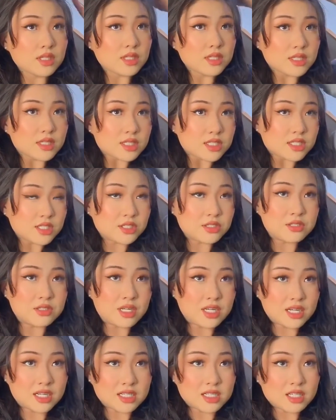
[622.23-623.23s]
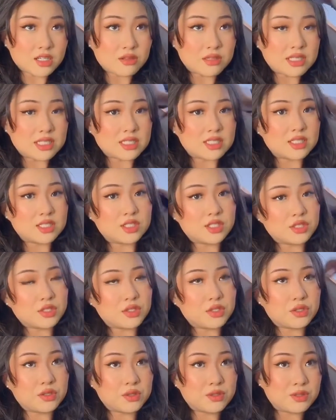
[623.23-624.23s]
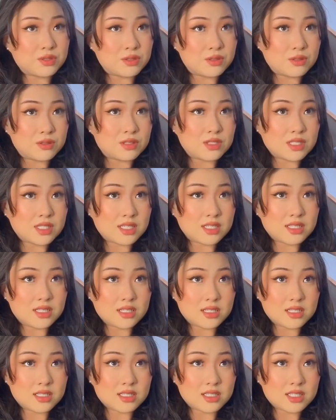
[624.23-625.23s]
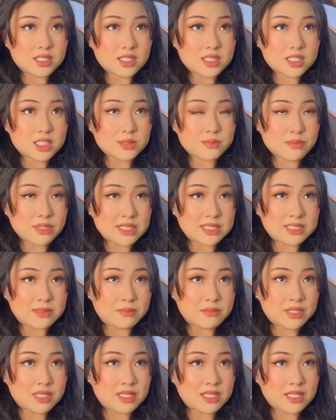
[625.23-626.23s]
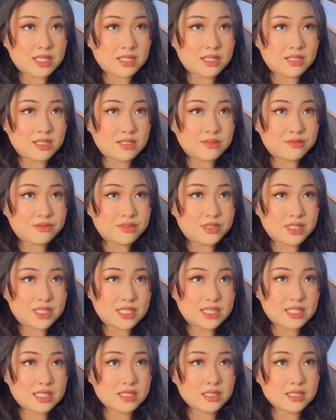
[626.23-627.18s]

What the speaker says: you are going to split them in half again.